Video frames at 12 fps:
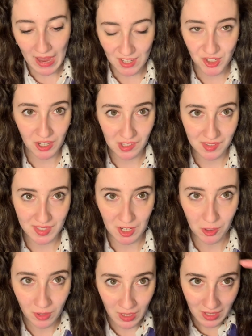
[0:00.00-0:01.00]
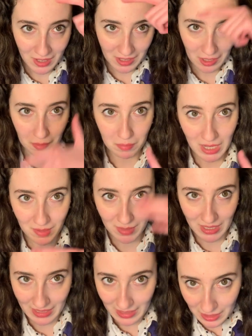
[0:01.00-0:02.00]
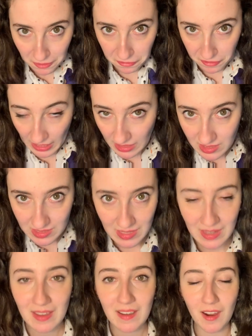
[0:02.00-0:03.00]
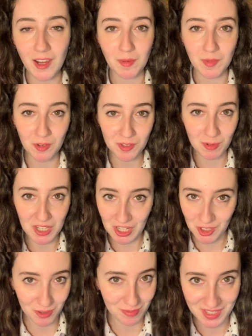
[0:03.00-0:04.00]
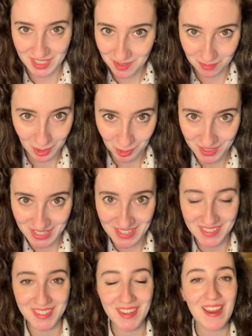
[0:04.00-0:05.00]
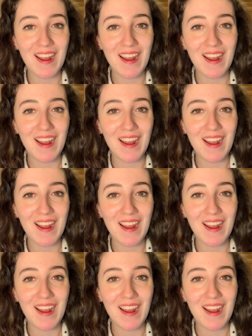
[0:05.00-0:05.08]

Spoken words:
as you can tell by my face, I am not 100% Maltese.